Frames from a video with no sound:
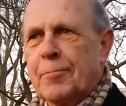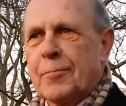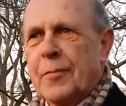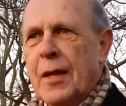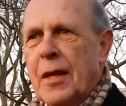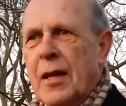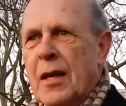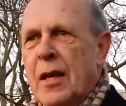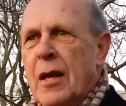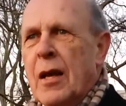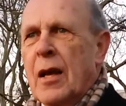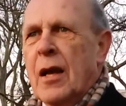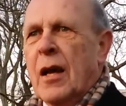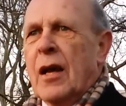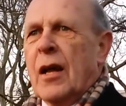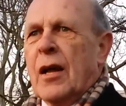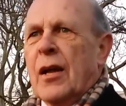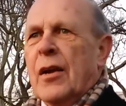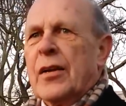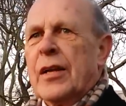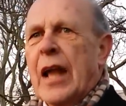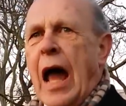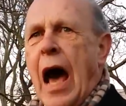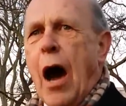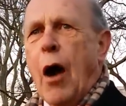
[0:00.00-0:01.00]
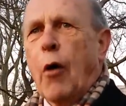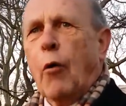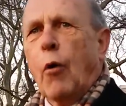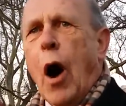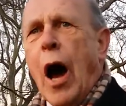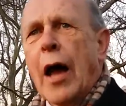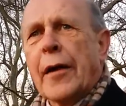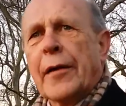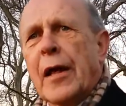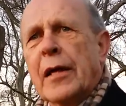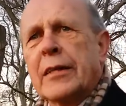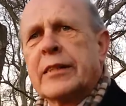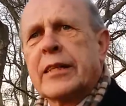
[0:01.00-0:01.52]
Satan. Now,
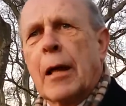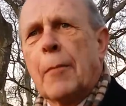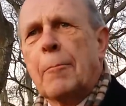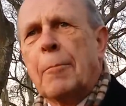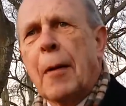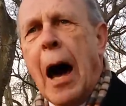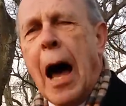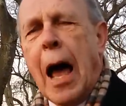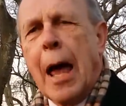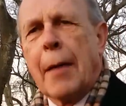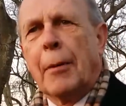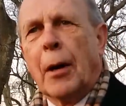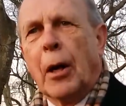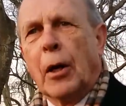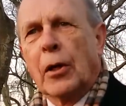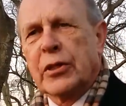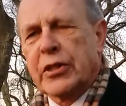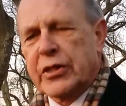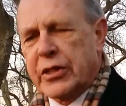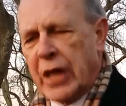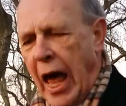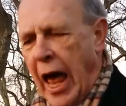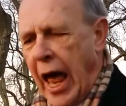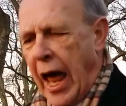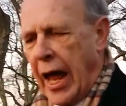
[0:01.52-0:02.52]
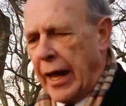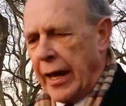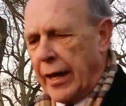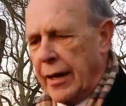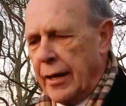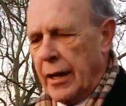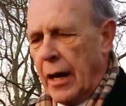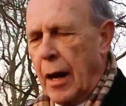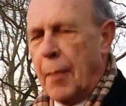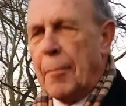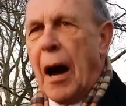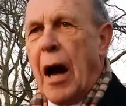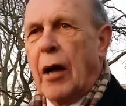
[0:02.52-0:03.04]
what does the Bible
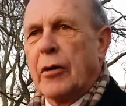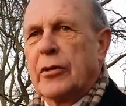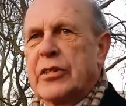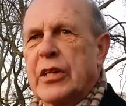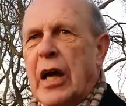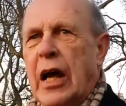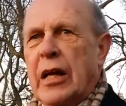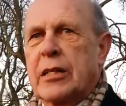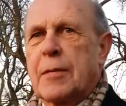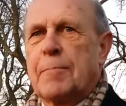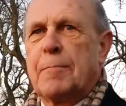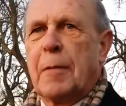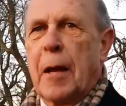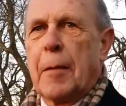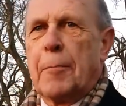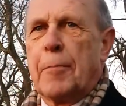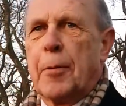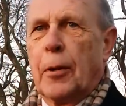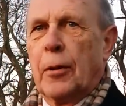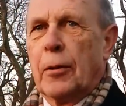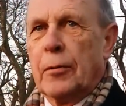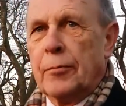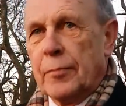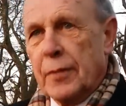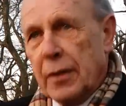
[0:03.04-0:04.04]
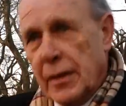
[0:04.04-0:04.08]
say about such people?